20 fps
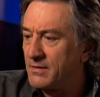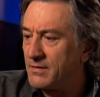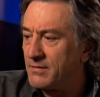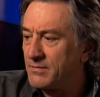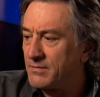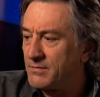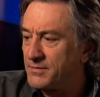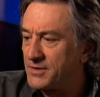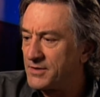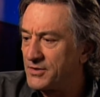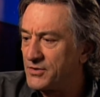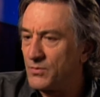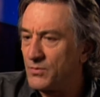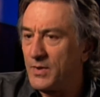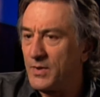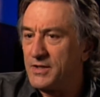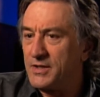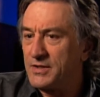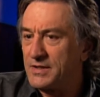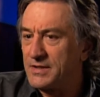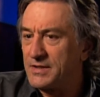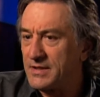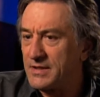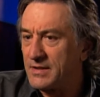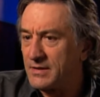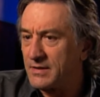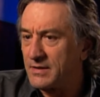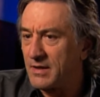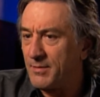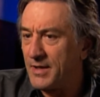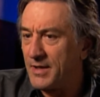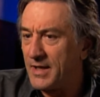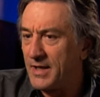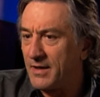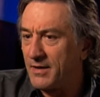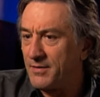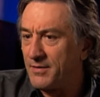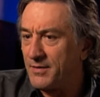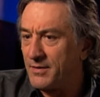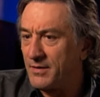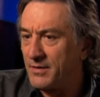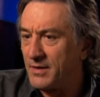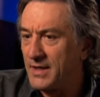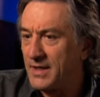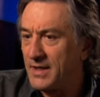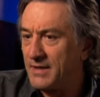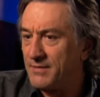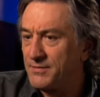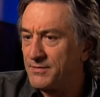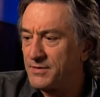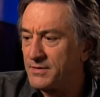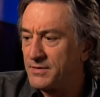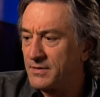situations coming out of their lives.